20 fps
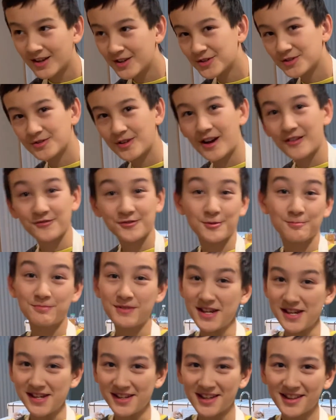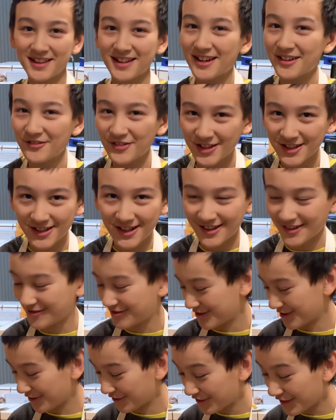So after being in the oven after
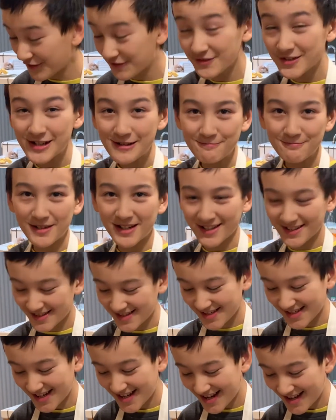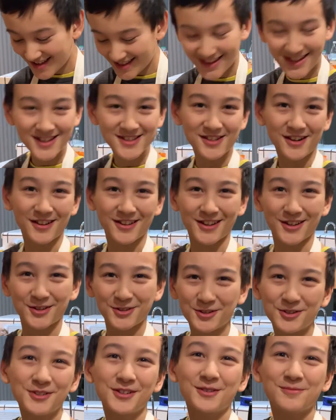15 minutes, these are the
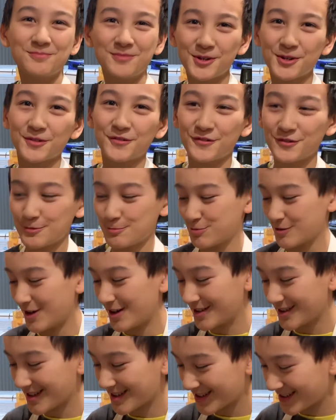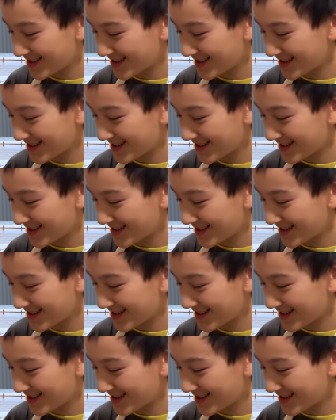golden beautiful product.